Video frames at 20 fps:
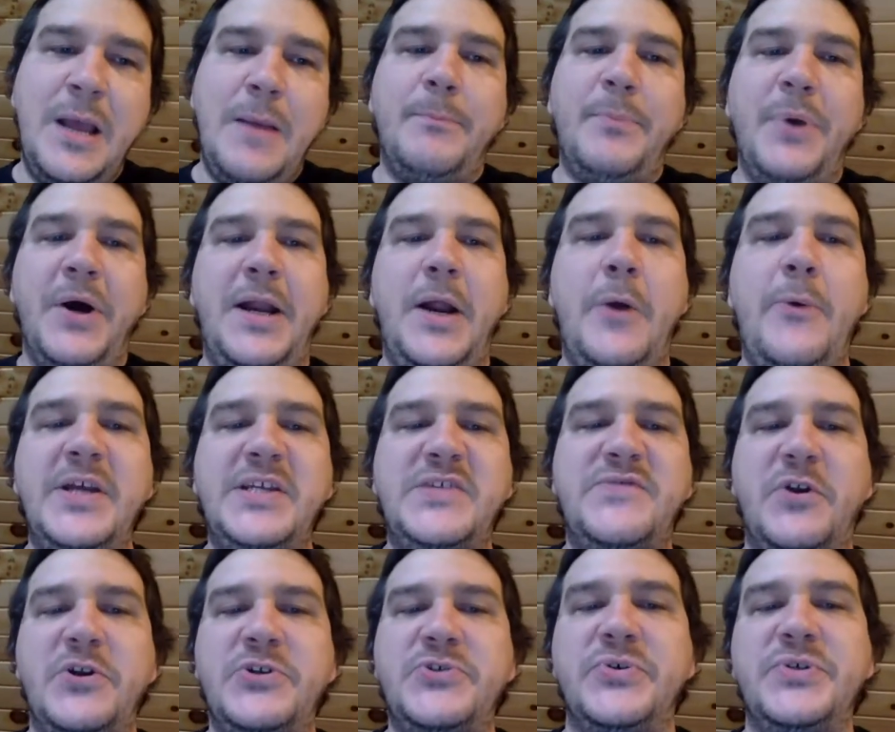but OS
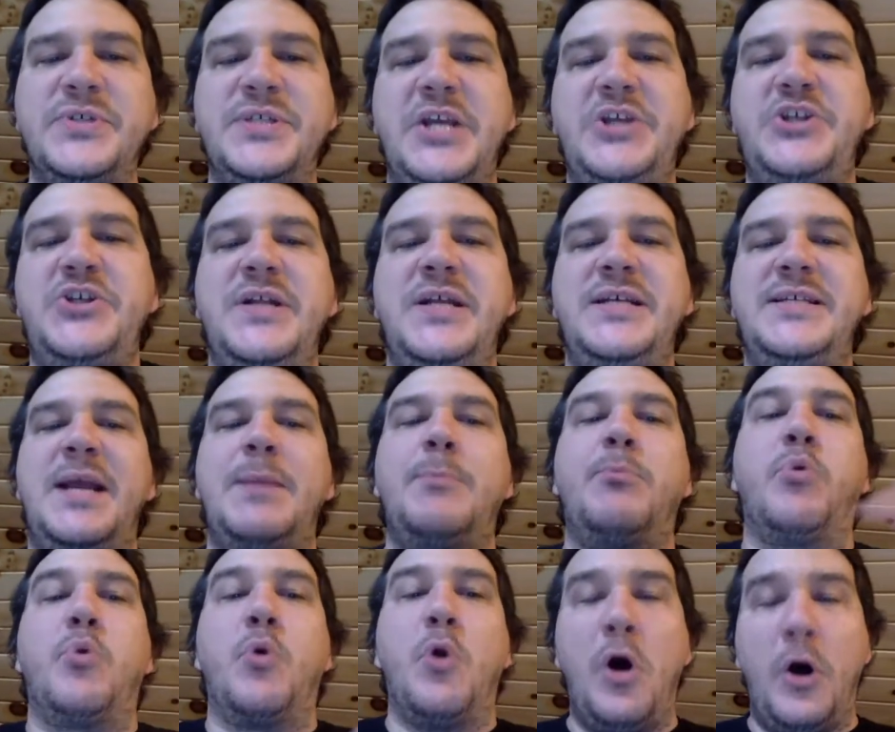virtualization is a
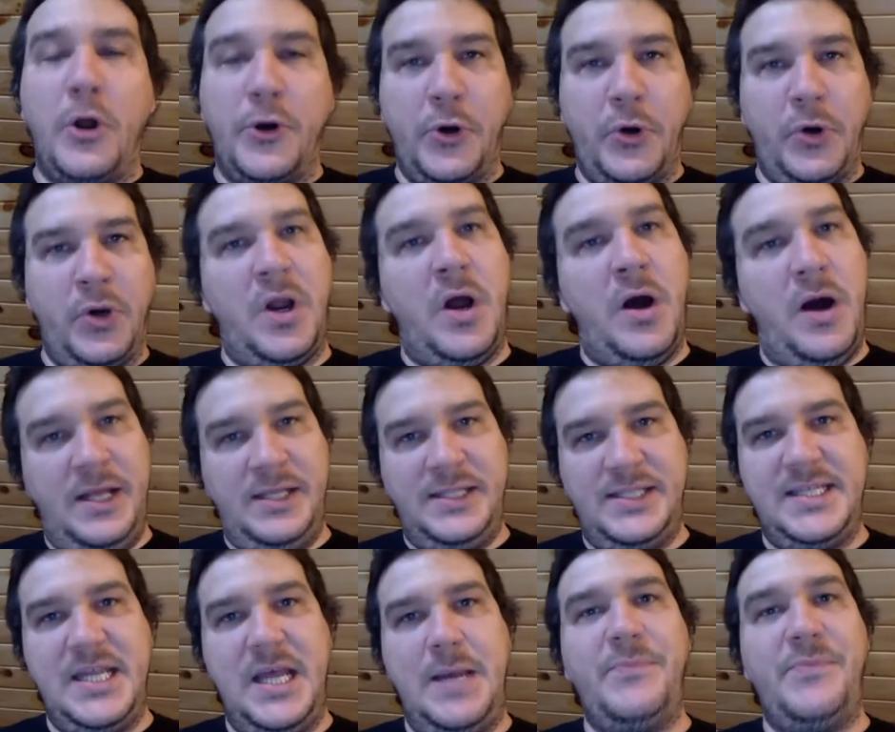broader
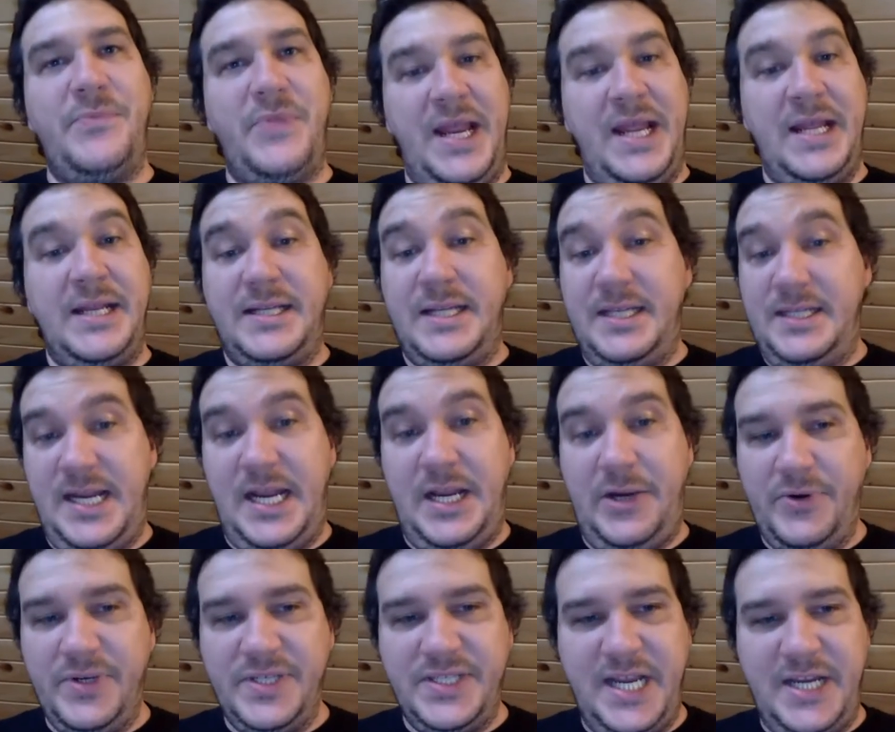concept than
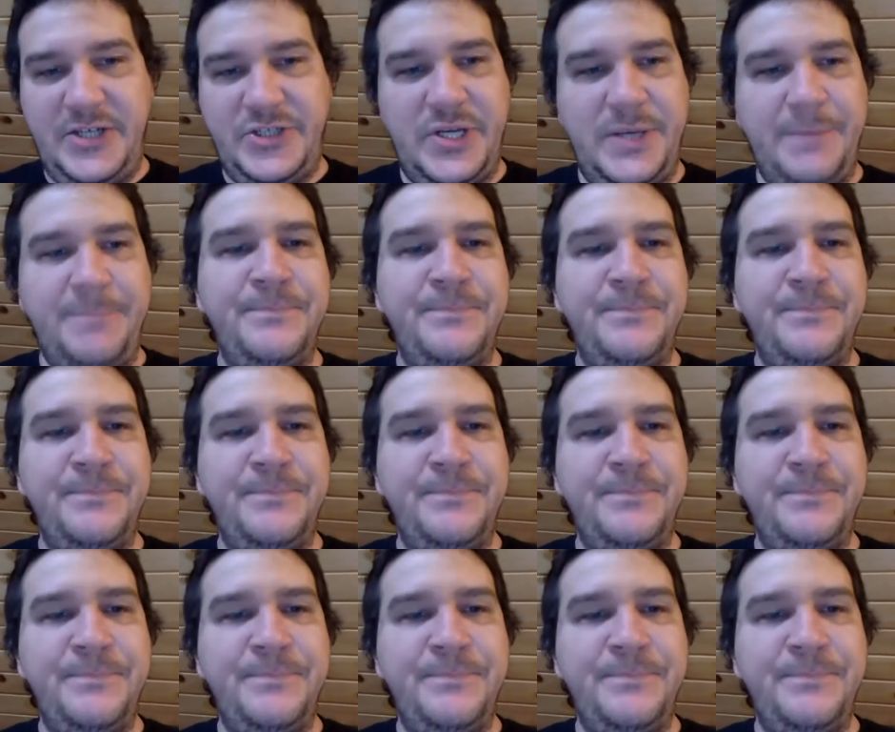containerization.